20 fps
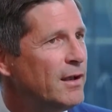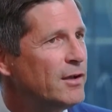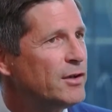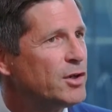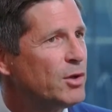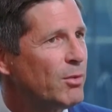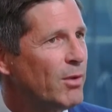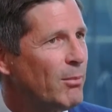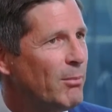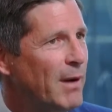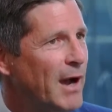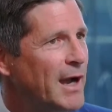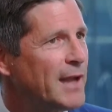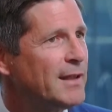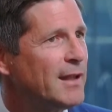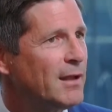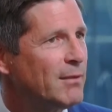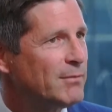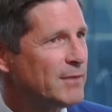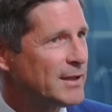to remind
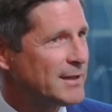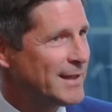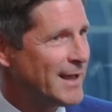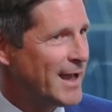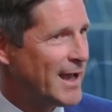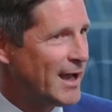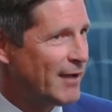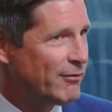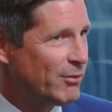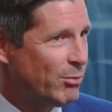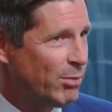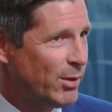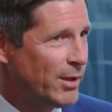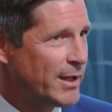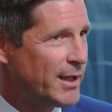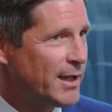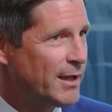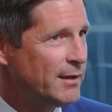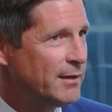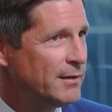them that they have a
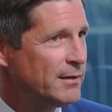plan,